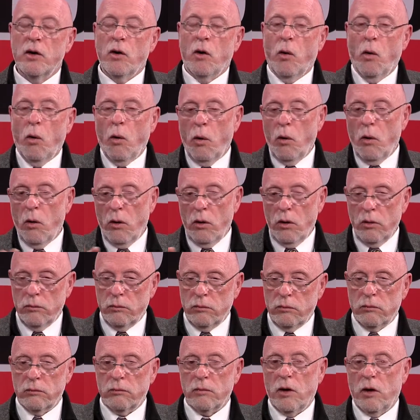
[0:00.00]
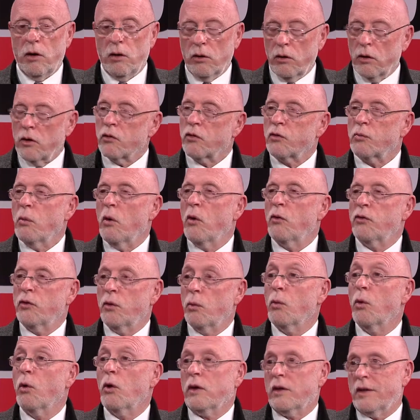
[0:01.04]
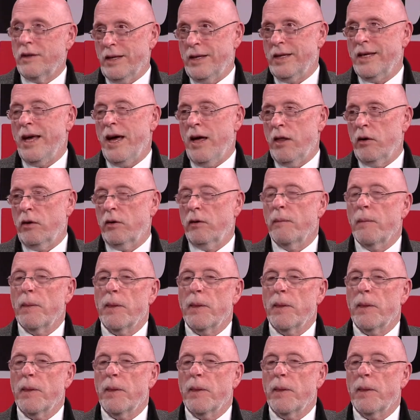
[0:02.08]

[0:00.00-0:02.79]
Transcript: all supposed to work together.